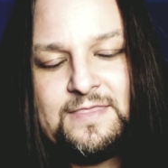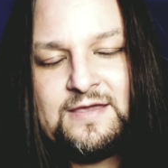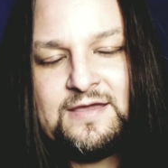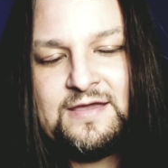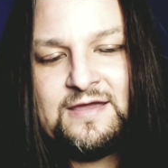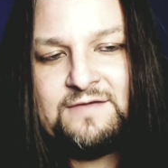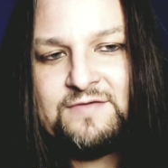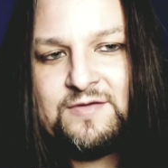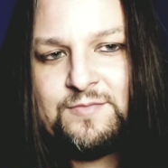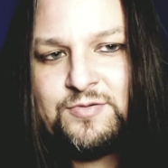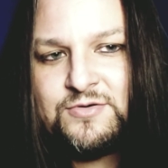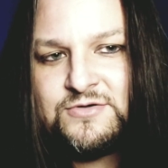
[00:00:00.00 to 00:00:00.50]

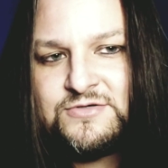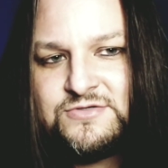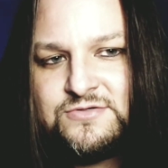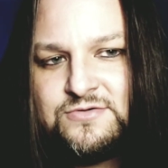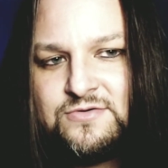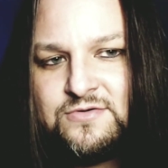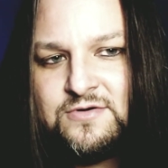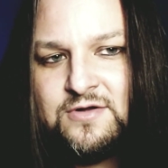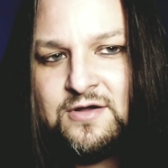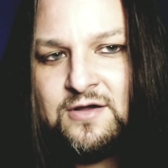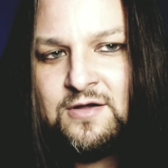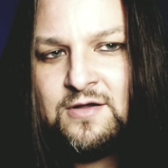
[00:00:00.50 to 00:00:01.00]
Have I
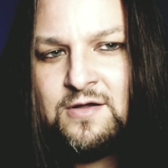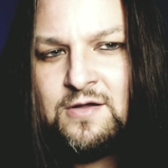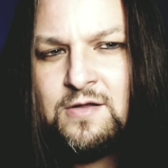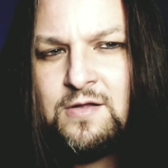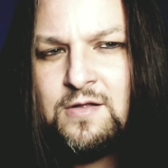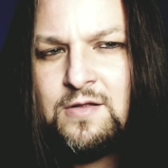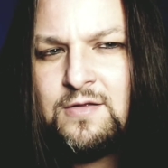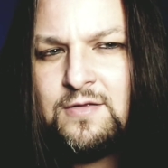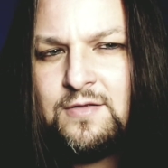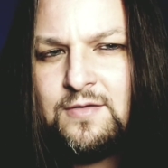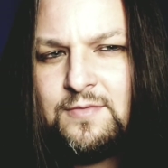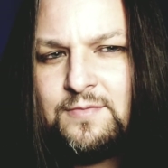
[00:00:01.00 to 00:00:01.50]
pursued
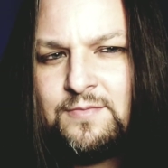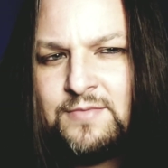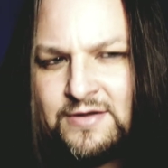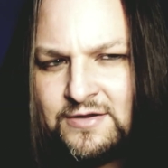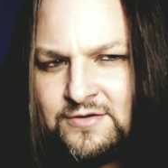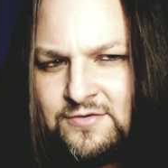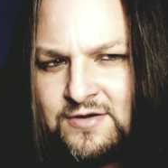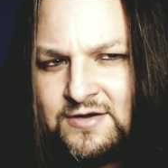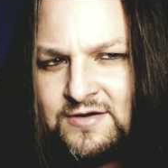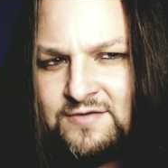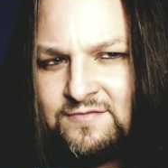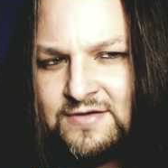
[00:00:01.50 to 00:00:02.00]
all my
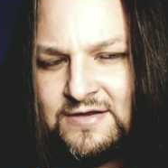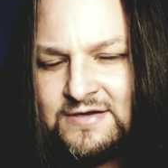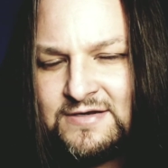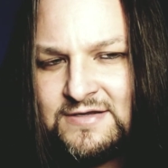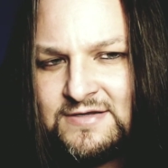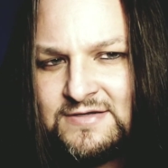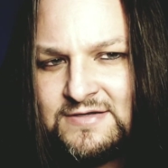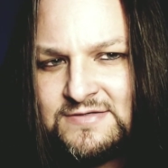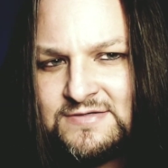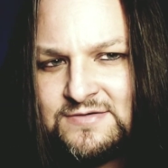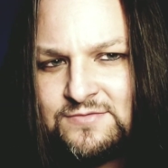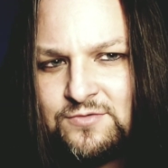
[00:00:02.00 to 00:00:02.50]
creative
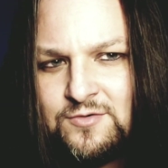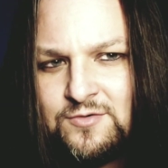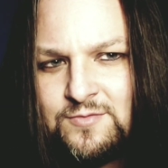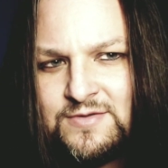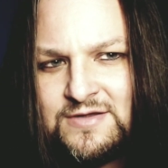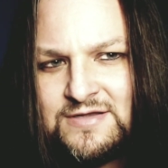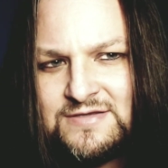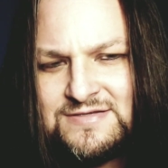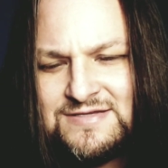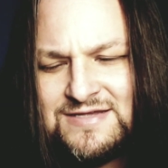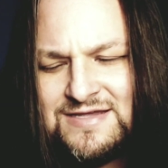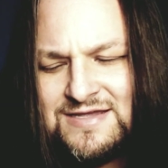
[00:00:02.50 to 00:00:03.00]
ideas in
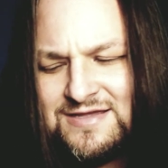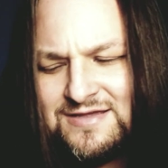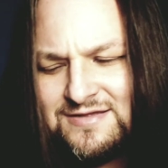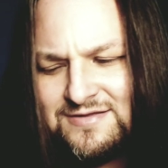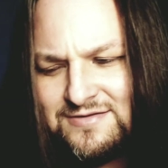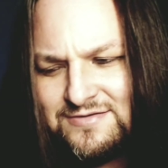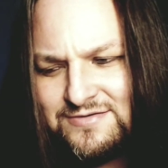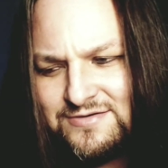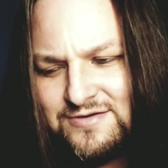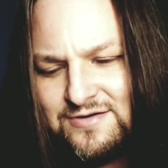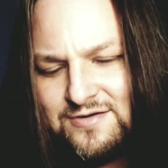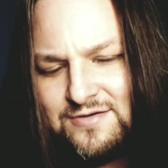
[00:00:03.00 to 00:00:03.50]
romance? Hell
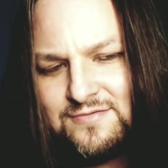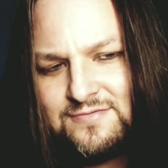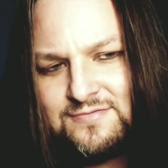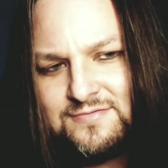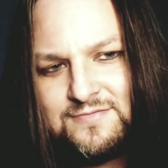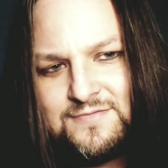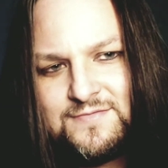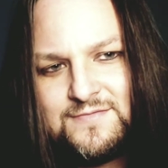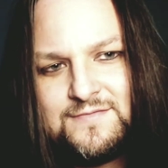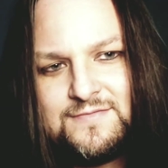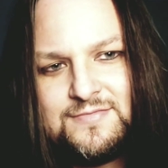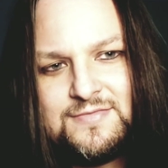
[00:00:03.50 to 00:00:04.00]
no.
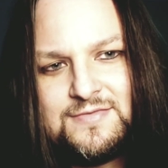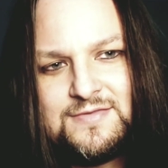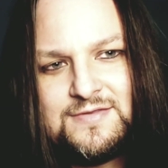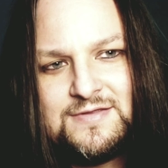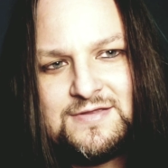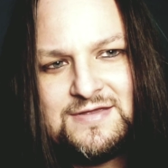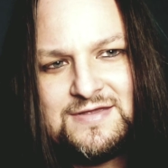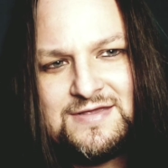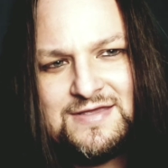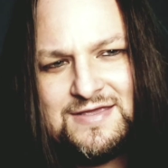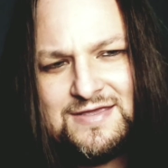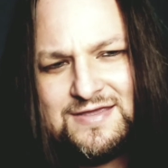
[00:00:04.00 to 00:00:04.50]

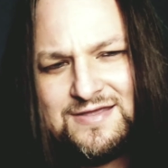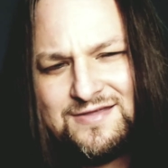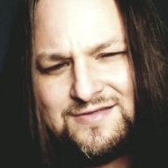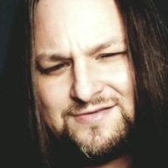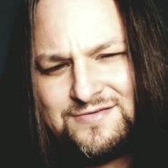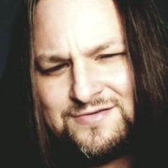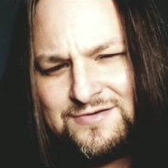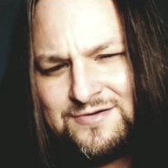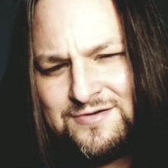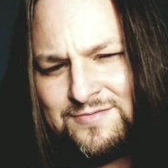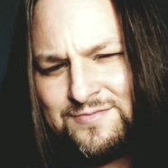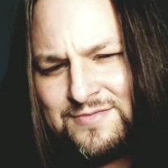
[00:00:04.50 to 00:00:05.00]
Hell
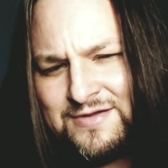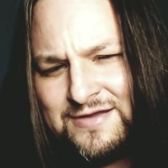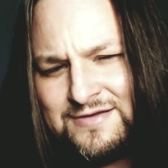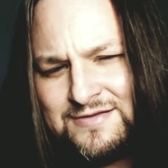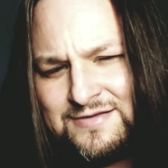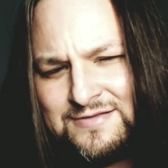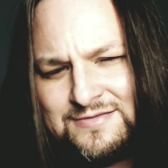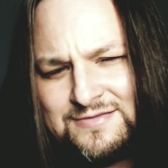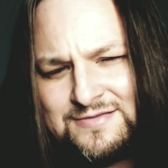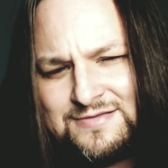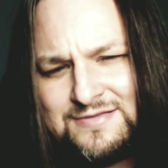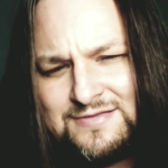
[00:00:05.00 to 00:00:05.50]
no, am I
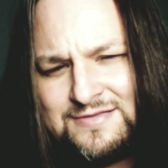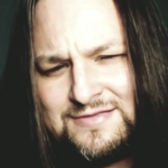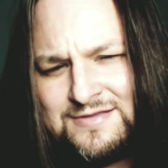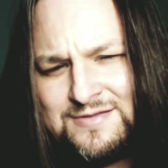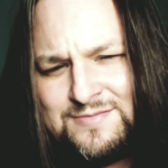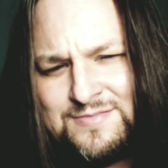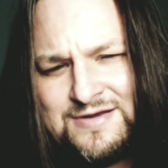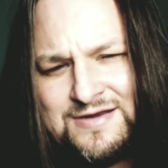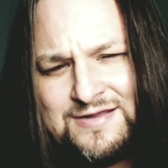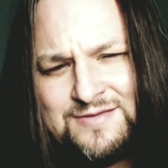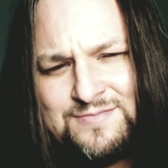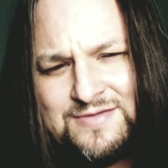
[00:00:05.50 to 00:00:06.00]

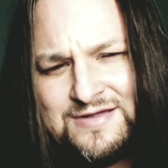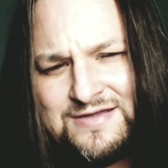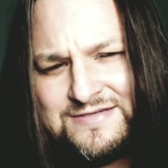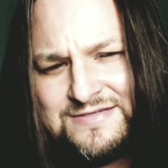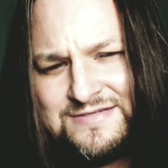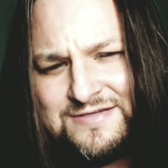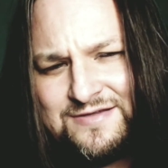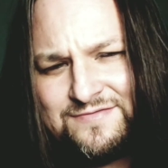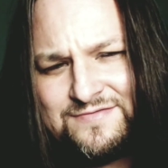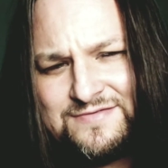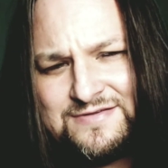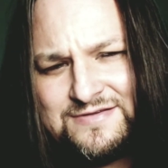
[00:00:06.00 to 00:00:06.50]
limiting
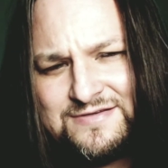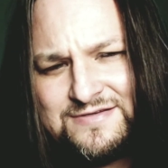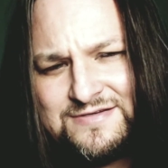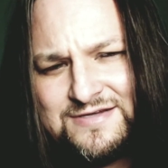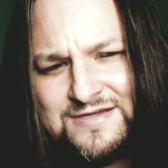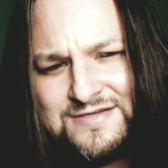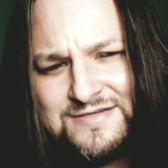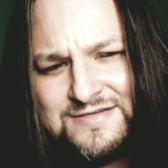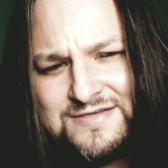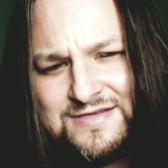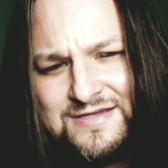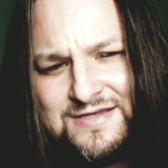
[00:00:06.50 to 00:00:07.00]
myself to
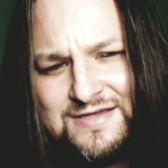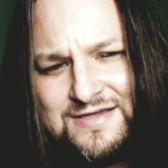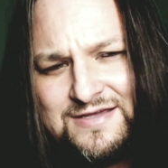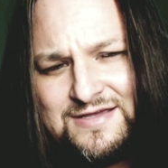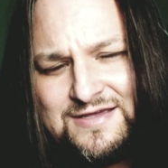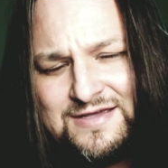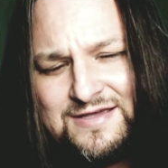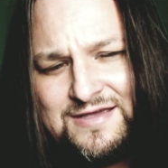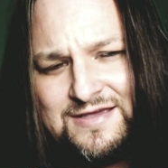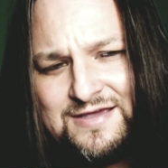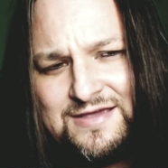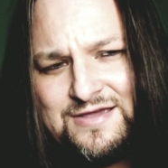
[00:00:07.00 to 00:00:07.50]
just
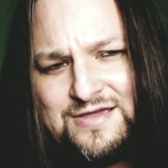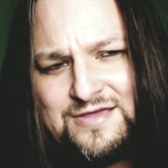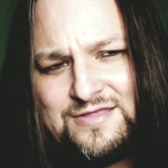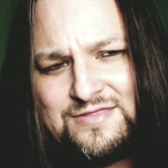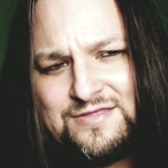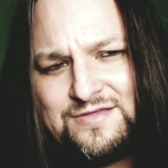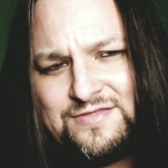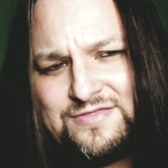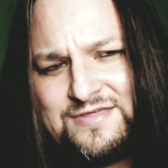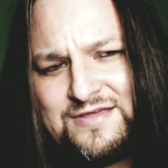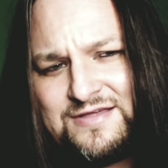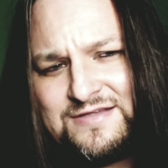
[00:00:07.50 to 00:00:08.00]

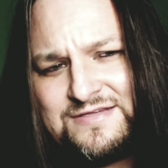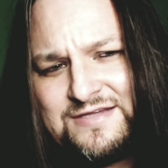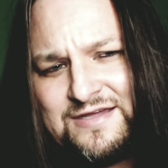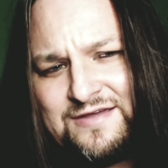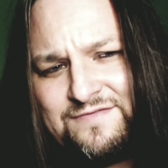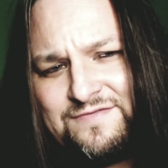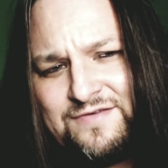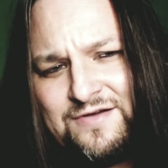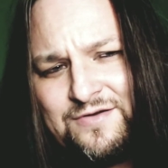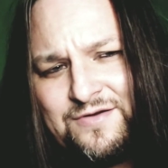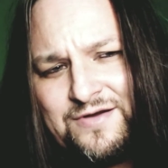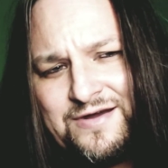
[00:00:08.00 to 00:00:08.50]
the things
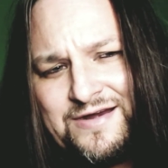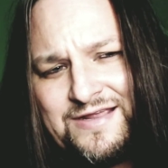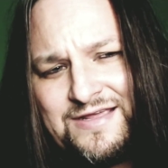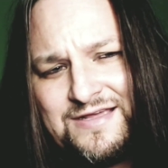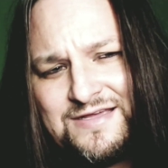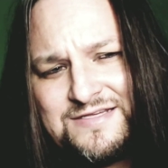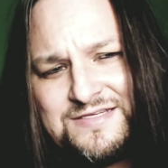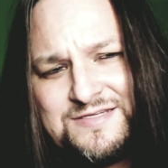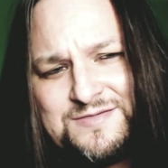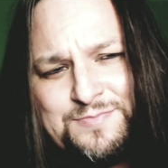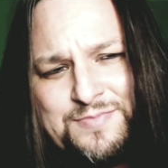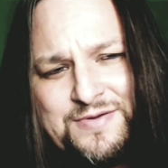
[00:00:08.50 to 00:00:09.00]
I've already
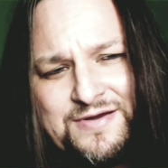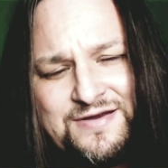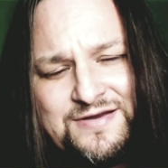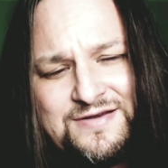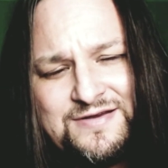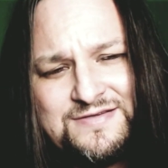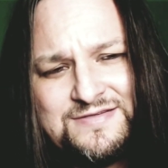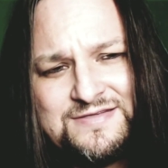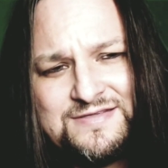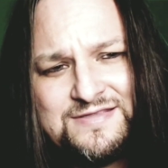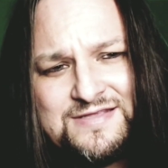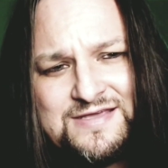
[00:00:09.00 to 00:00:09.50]

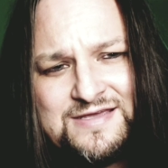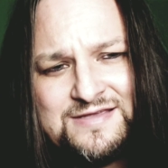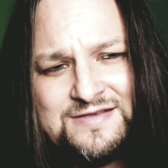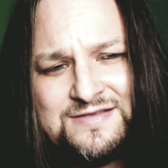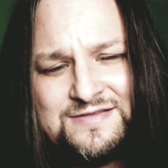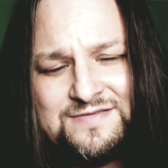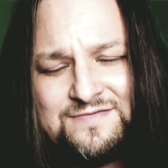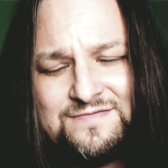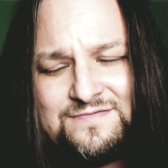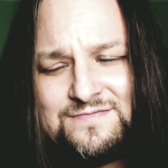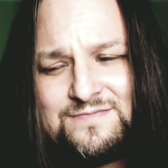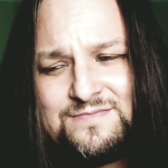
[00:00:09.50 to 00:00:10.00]
experienced in that
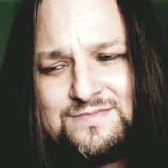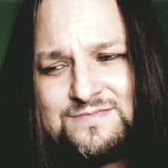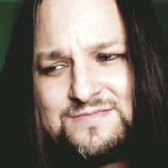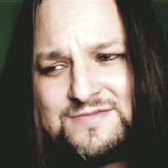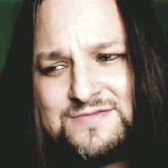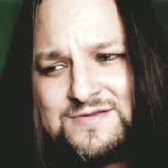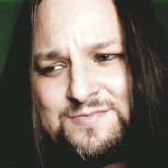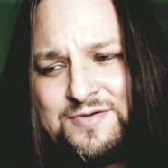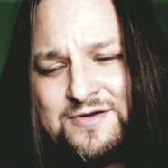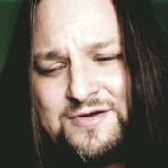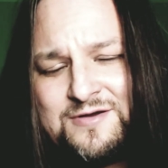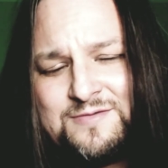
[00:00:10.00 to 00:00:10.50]

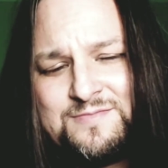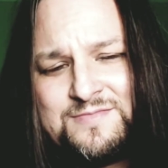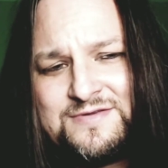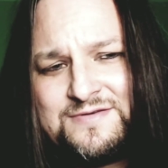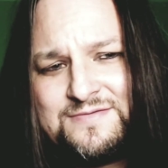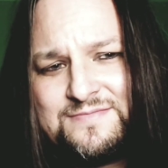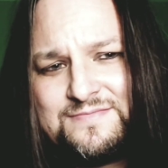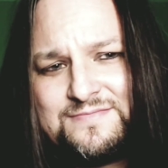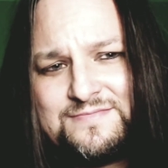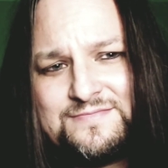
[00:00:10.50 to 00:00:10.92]
department?